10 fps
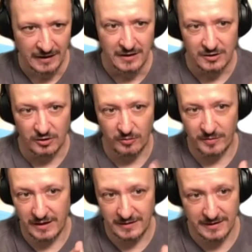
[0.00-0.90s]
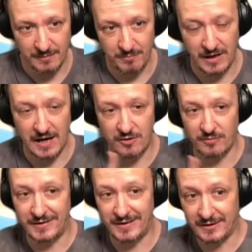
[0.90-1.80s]
So Kubernetes API,
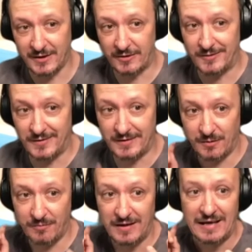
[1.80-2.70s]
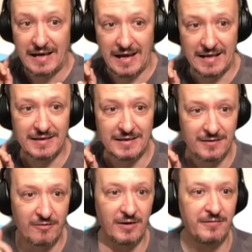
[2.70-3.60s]
Kubernetes ecosystem, and
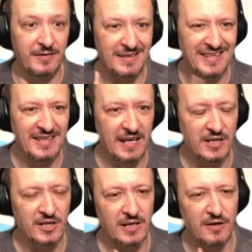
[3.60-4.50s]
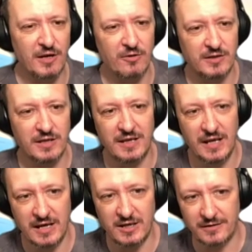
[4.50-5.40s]
drift detection and
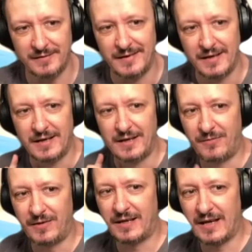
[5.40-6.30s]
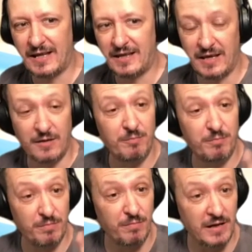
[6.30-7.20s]
reconciliation. If we can get, and
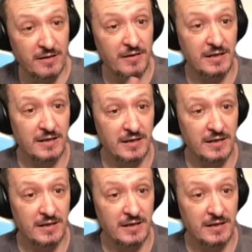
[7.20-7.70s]
by the way, the